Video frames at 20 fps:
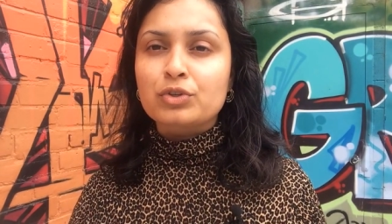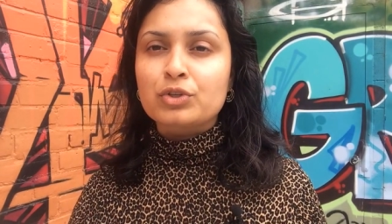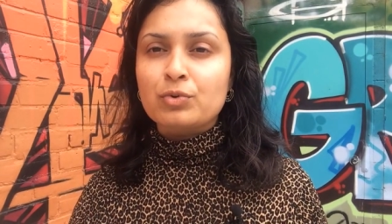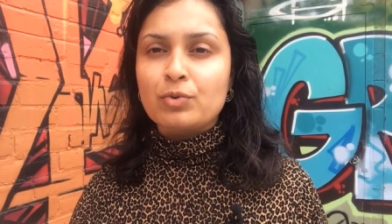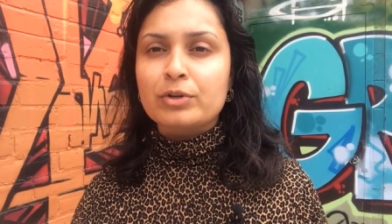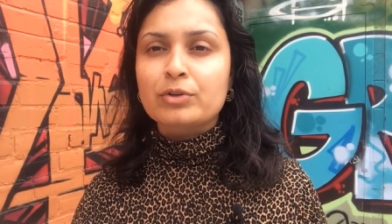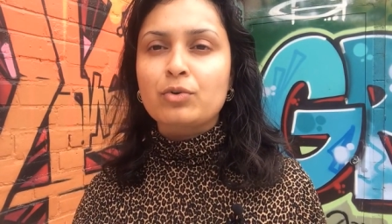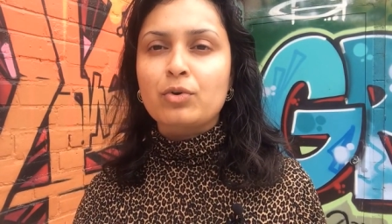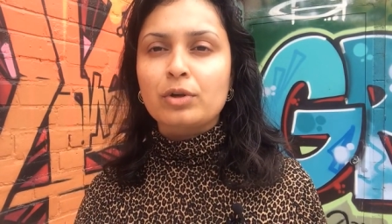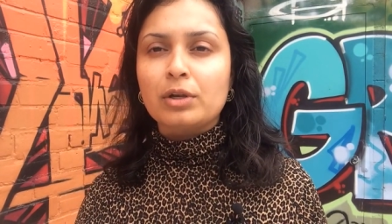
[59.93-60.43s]

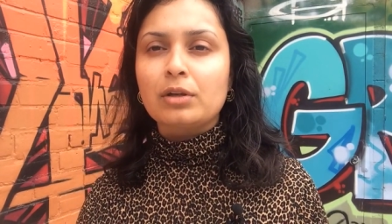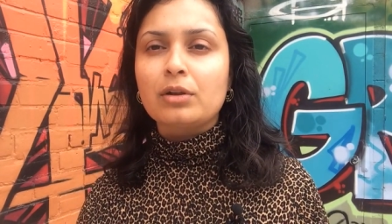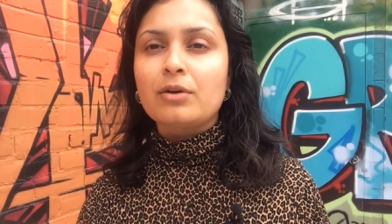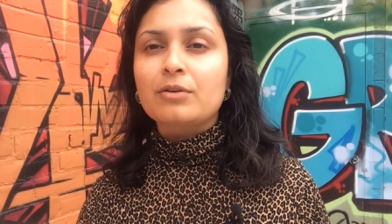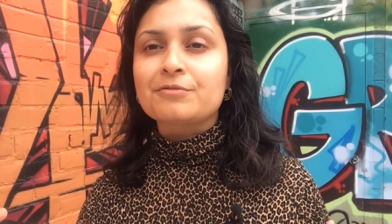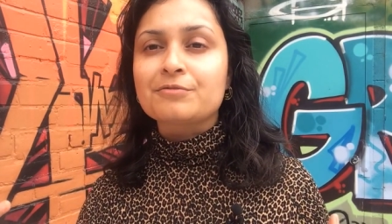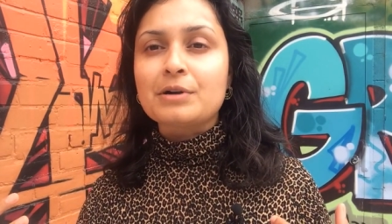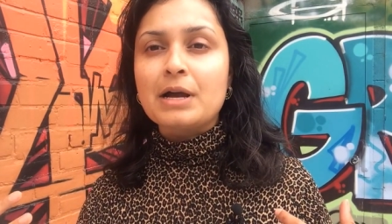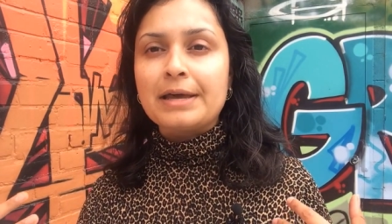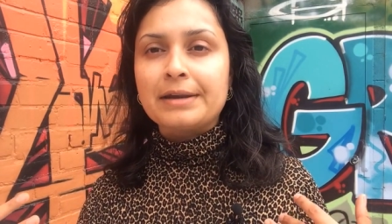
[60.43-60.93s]
to a total
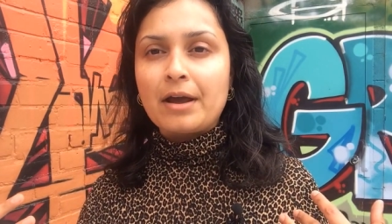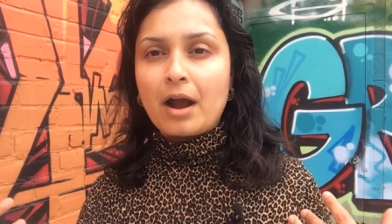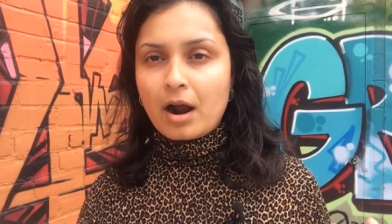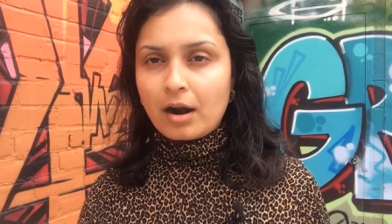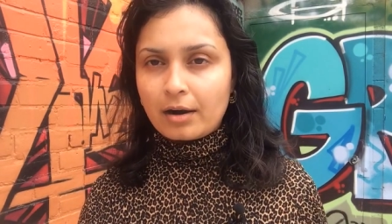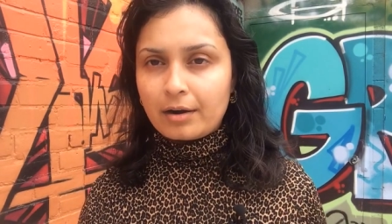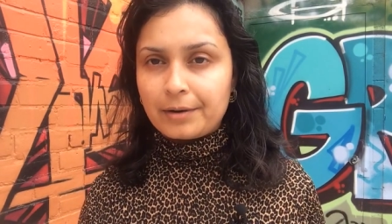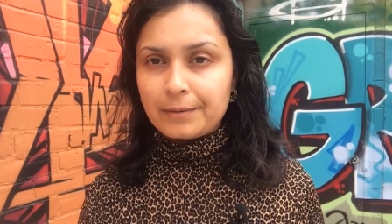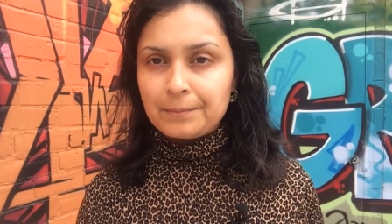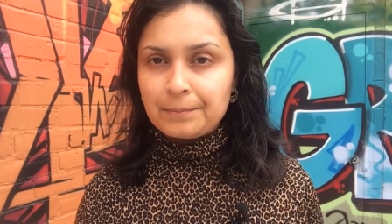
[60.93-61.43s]
of an
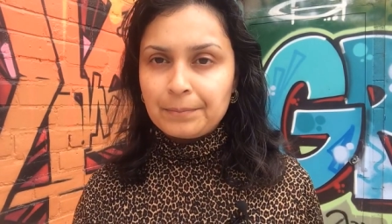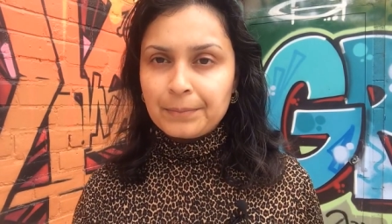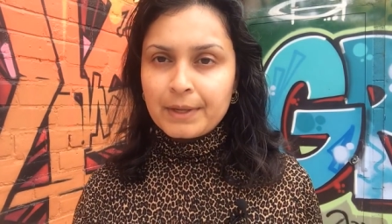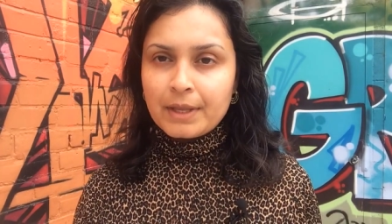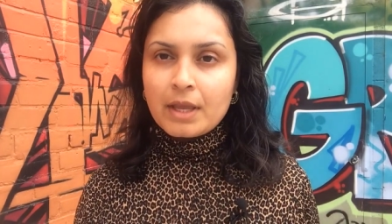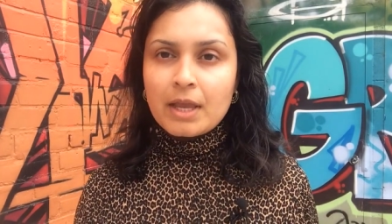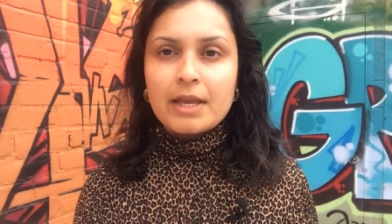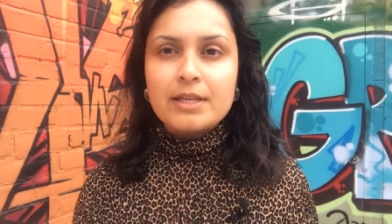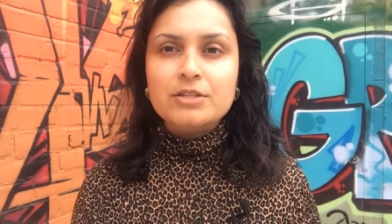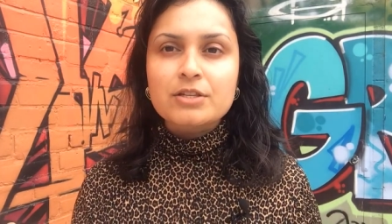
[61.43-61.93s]
hour.
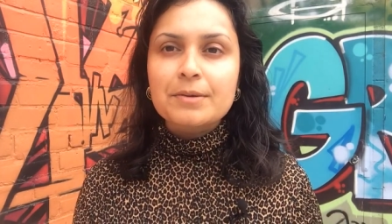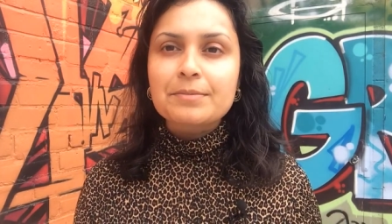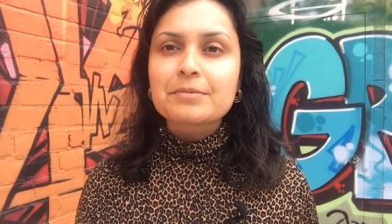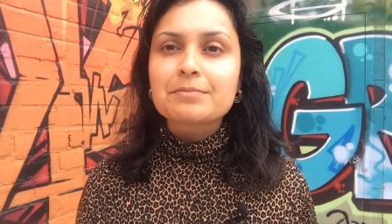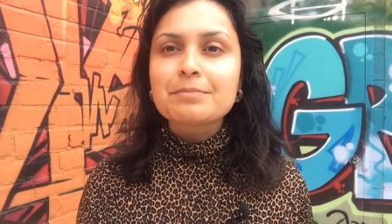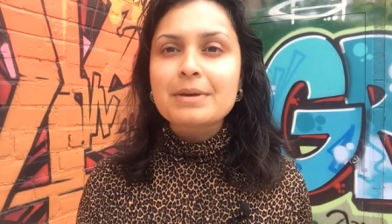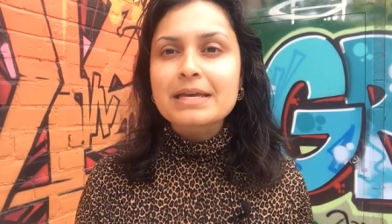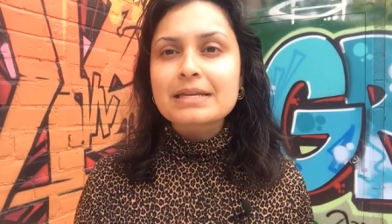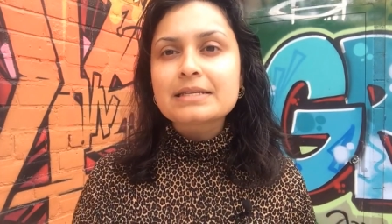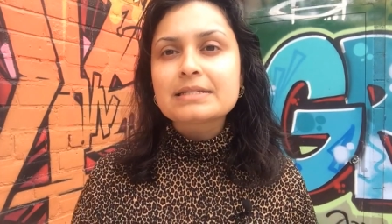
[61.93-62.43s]
And so I've
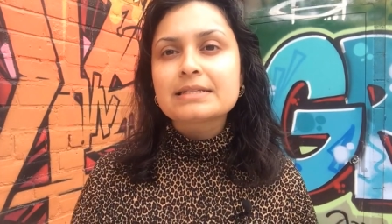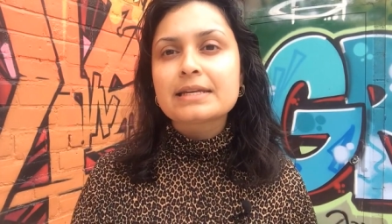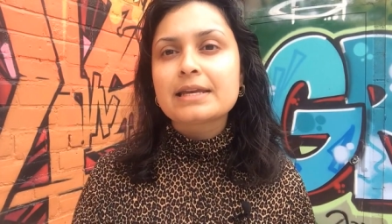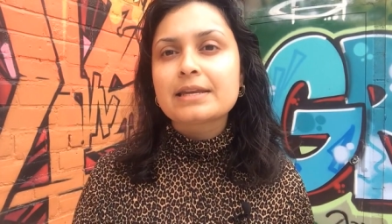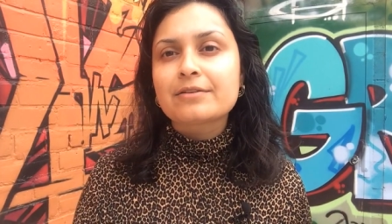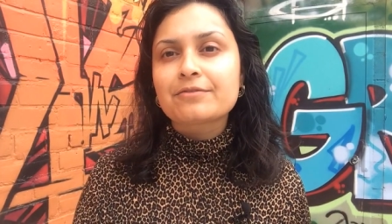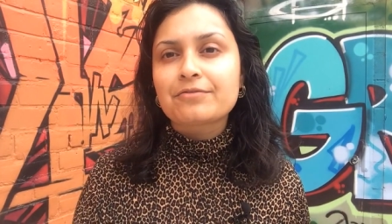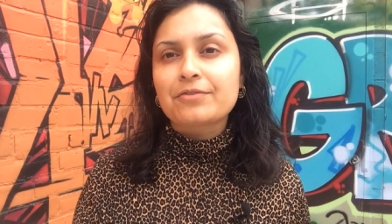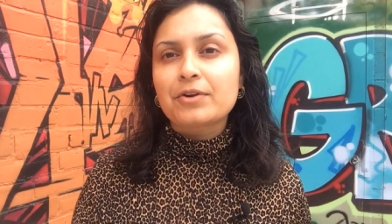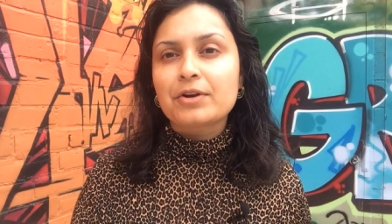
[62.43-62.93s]
been
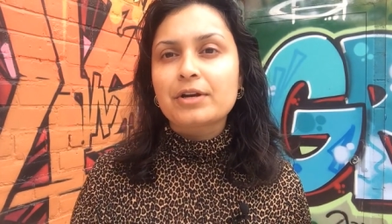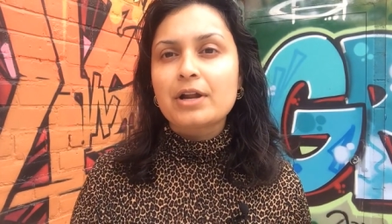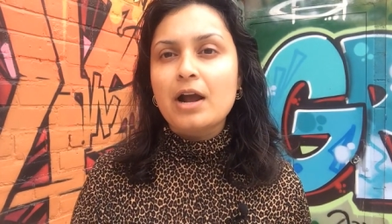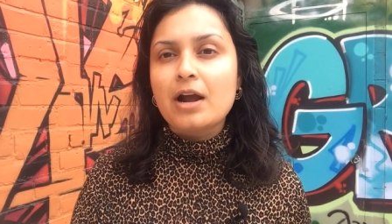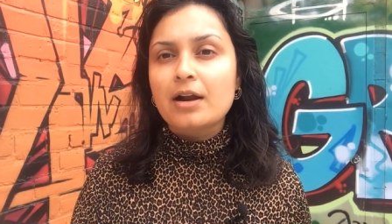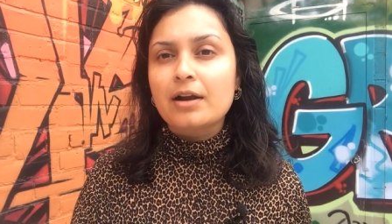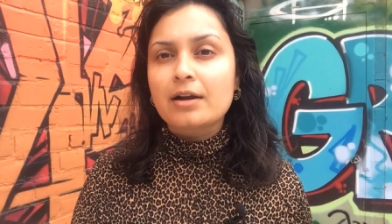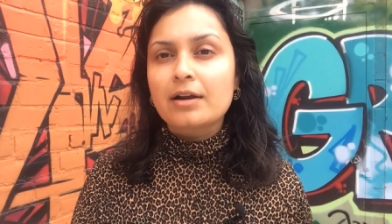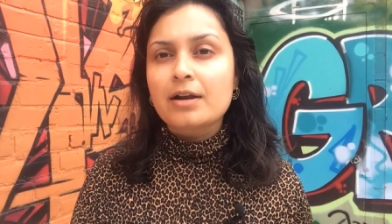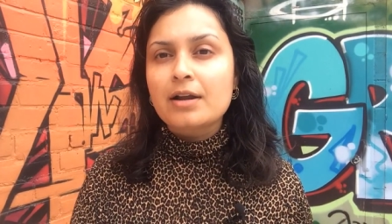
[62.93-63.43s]
meditating for an
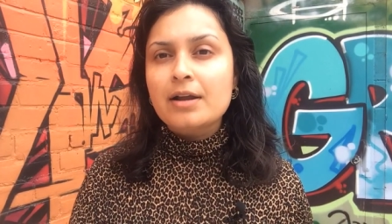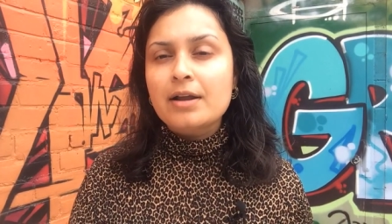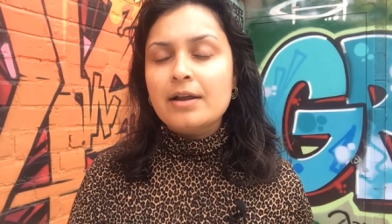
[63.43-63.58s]
hour